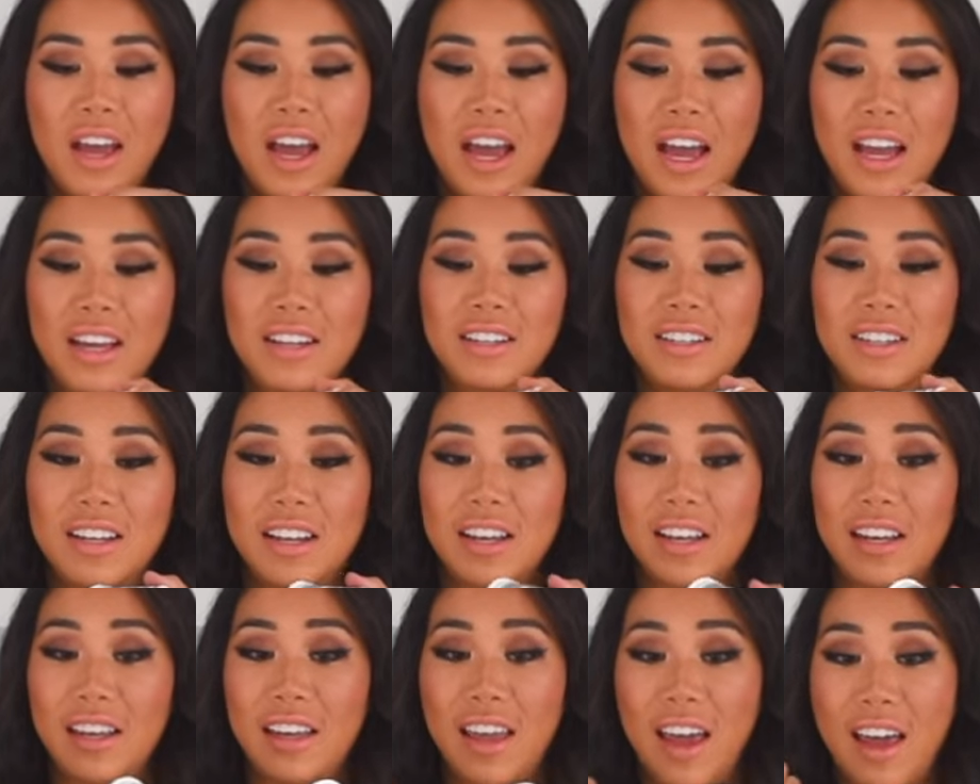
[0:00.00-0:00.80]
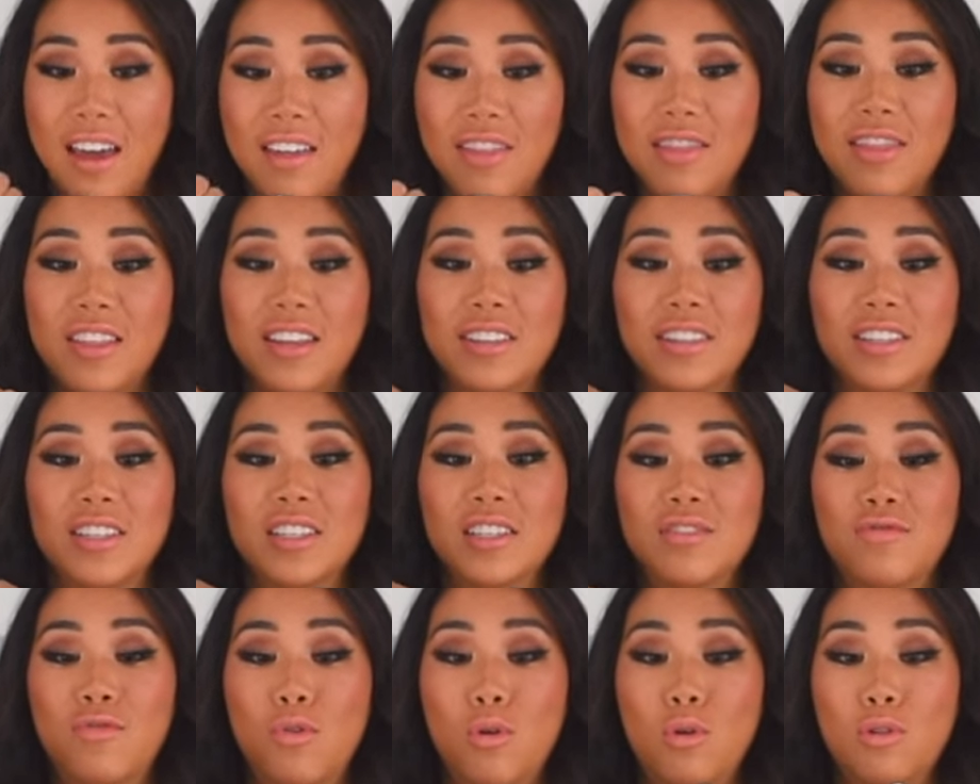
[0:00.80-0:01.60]
And again, this
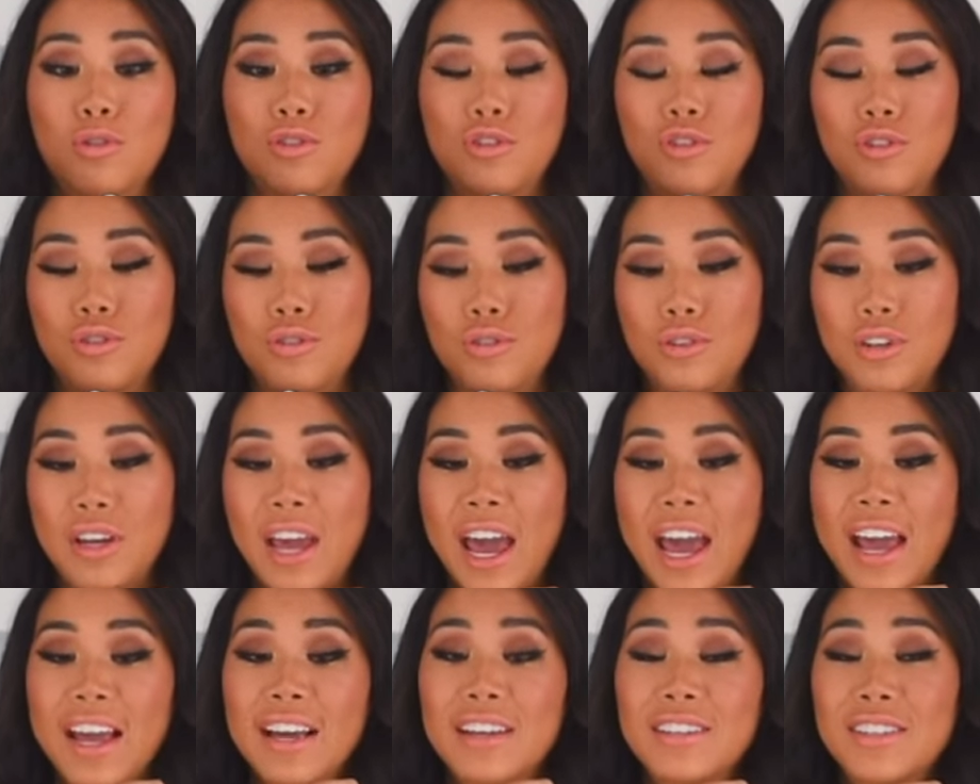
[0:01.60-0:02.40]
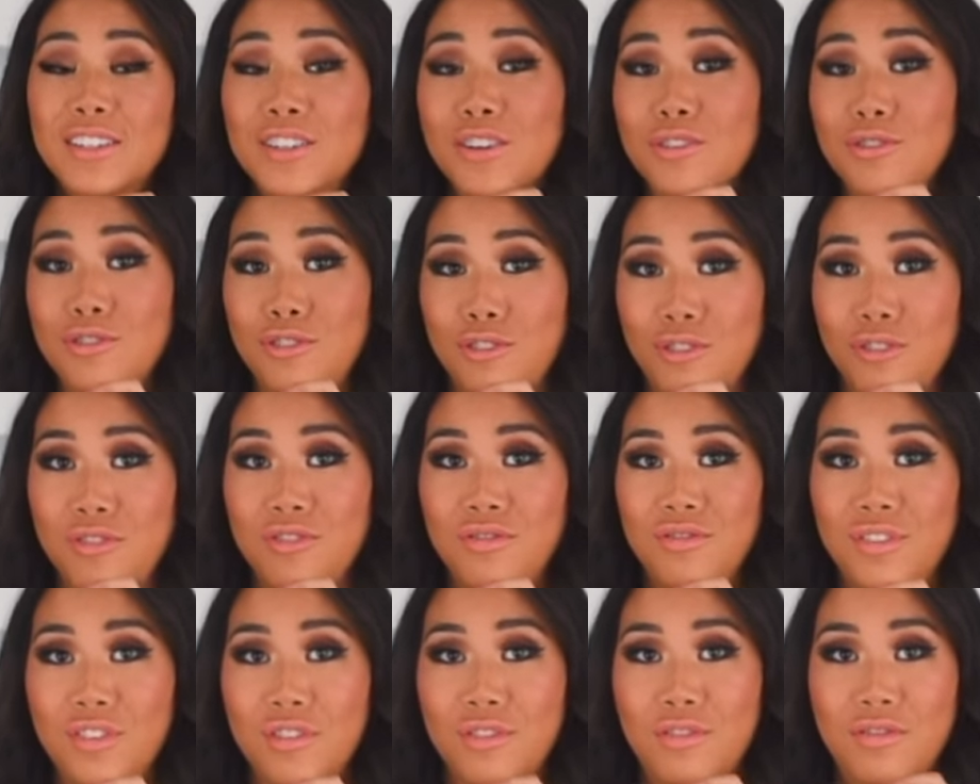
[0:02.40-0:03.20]
is for two cakes, so do
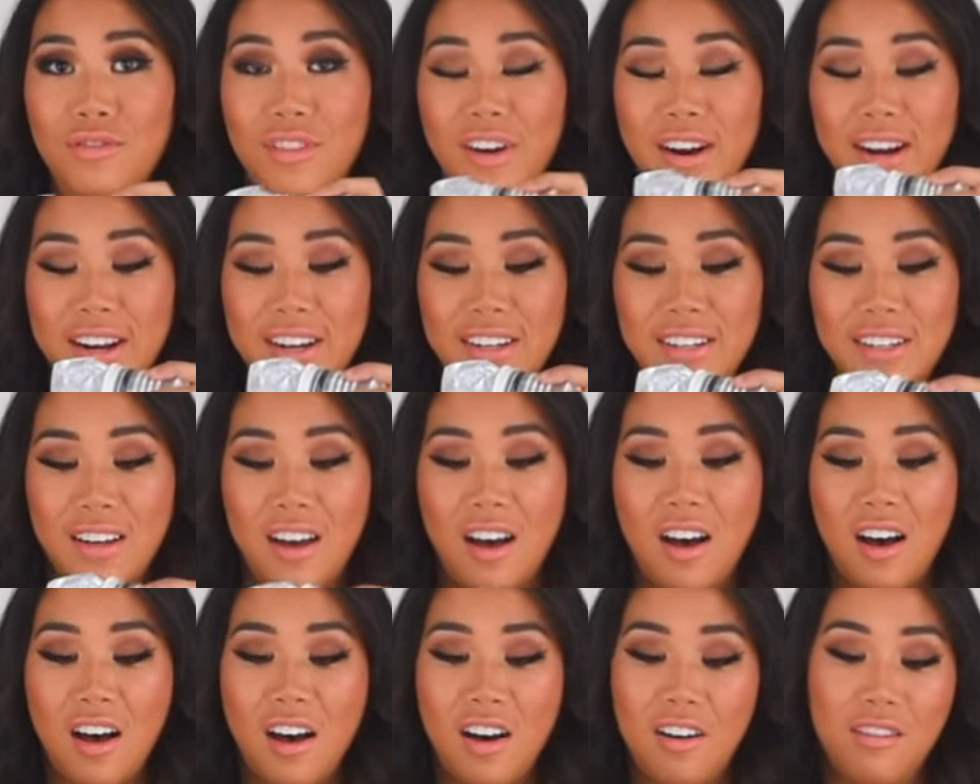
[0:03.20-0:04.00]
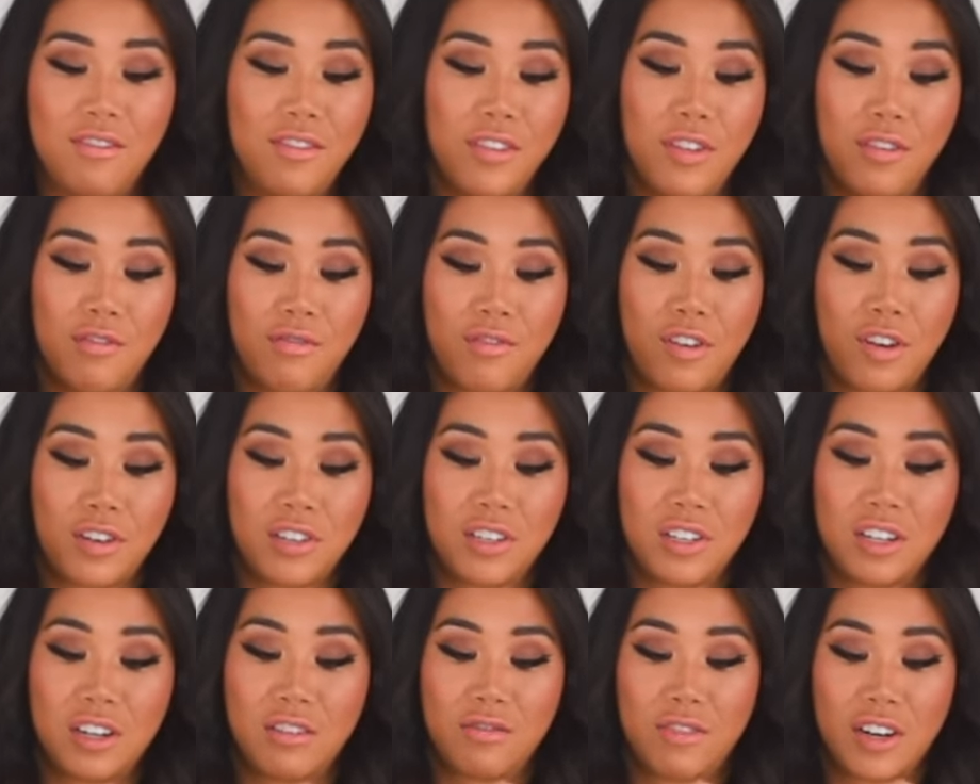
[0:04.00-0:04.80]
feel free to have the
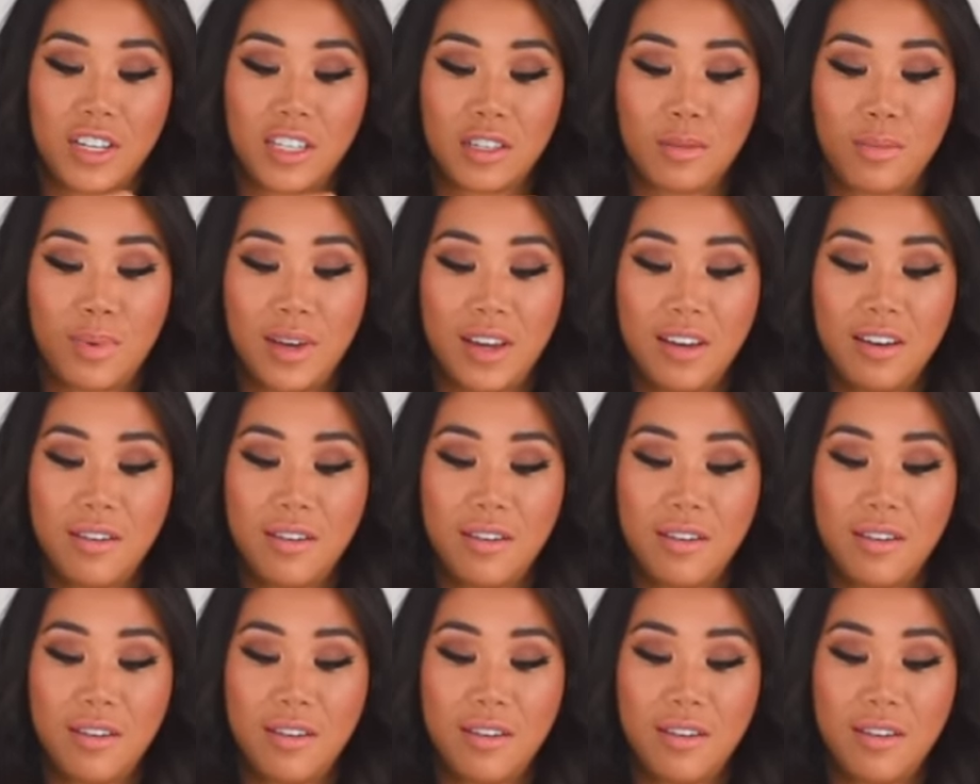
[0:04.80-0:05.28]
frosting recipe.